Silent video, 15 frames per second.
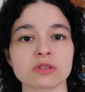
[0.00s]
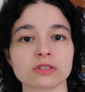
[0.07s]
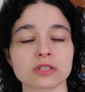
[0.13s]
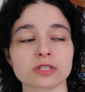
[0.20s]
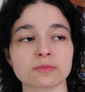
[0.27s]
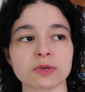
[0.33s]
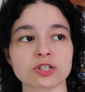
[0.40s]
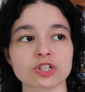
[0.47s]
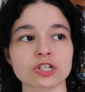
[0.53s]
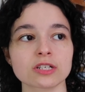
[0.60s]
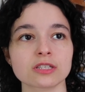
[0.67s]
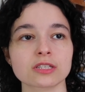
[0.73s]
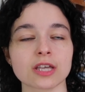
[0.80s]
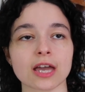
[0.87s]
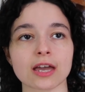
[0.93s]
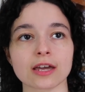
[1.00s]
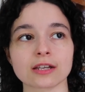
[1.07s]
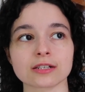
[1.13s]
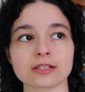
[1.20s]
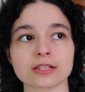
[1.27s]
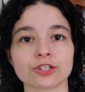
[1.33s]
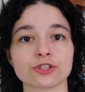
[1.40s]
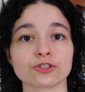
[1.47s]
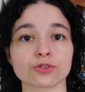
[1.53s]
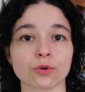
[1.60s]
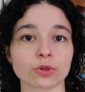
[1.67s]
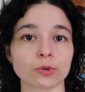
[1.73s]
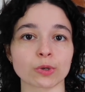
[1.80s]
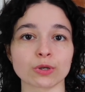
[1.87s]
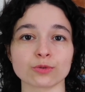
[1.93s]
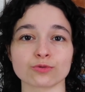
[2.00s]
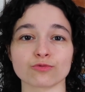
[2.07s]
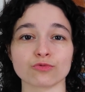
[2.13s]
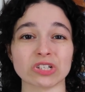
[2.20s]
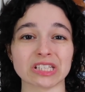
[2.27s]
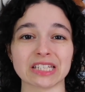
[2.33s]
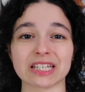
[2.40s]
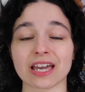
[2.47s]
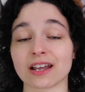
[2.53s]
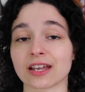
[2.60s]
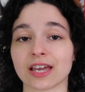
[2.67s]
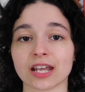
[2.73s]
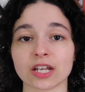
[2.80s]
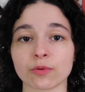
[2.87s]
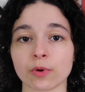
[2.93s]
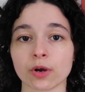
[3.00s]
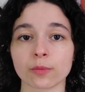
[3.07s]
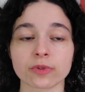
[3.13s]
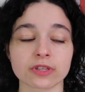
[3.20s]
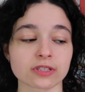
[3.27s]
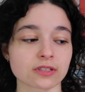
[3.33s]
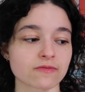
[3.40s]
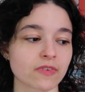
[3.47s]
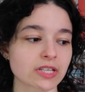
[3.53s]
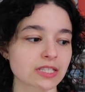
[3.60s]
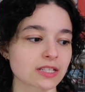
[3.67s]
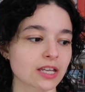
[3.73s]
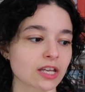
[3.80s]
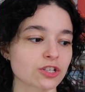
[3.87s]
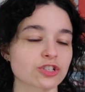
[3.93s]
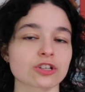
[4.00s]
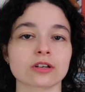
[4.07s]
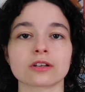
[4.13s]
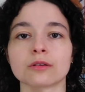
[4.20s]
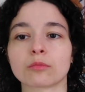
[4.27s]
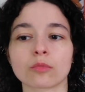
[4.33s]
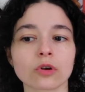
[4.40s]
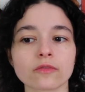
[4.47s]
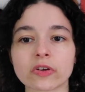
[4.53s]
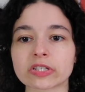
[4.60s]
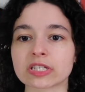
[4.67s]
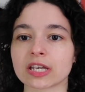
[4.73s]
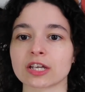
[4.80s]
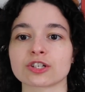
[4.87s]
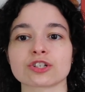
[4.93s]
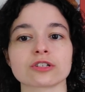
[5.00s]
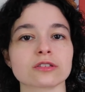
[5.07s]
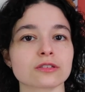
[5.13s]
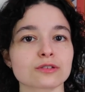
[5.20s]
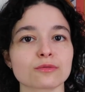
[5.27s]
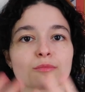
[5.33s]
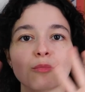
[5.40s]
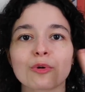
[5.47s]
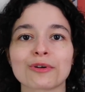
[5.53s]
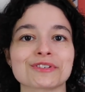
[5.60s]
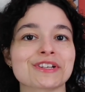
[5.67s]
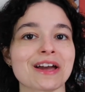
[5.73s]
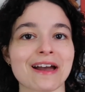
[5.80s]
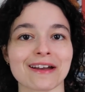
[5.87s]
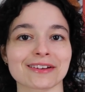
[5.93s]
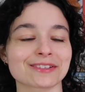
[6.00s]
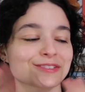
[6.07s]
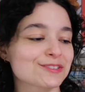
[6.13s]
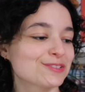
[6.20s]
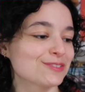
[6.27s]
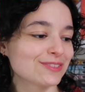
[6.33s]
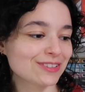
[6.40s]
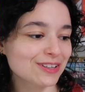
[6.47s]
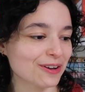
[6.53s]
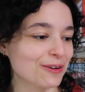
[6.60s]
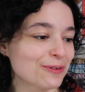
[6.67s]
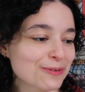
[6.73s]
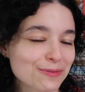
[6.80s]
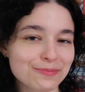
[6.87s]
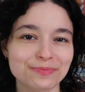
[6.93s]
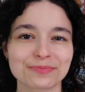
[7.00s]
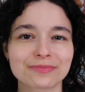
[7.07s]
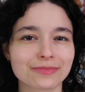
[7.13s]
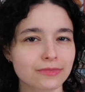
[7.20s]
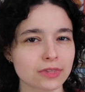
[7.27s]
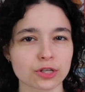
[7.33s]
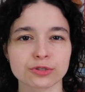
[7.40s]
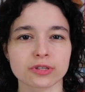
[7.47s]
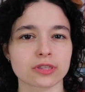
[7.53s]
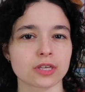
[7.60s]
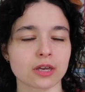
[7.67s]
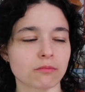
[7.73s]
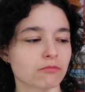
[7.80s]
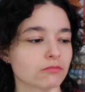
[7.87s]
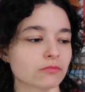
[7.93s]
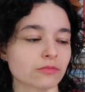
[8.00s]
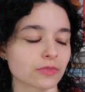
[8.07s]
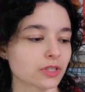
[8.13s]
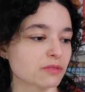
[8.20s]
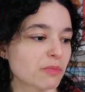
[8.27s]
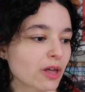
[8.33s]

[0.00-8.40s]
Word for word: suspicious and she's the only one who's really getting anywhere with this investigation. More investigations, more attacks, you know, there's a theme this